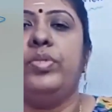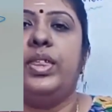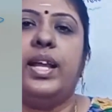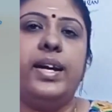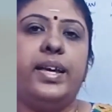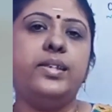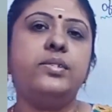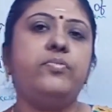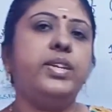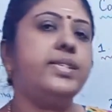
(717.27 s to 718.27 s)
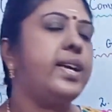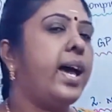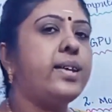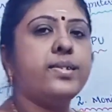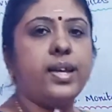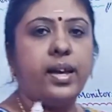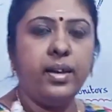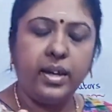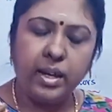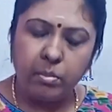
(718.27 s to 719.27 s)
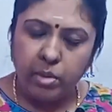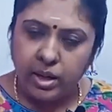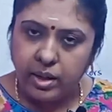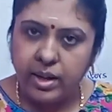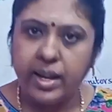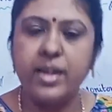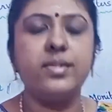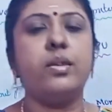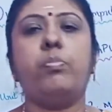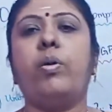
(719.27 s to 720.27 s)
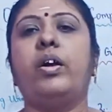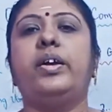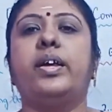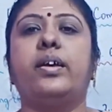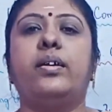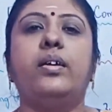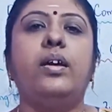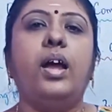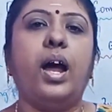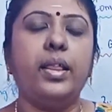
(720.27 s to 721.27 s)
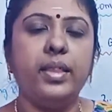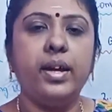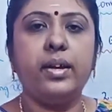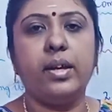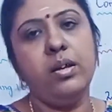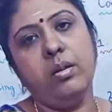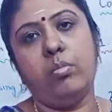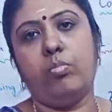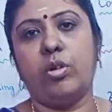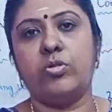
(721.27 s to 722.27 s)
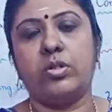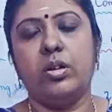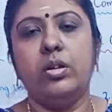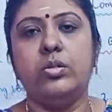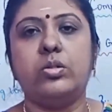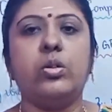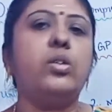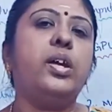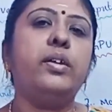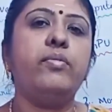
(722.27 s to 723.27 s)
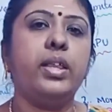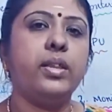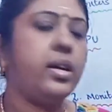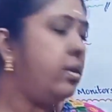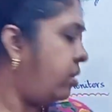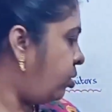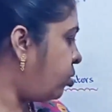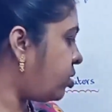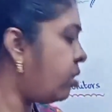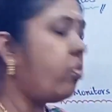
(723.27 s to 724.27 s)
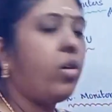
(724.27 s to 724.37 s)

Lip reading: That is, which has a inbuilt laser pointer and then a mouse, so that when the user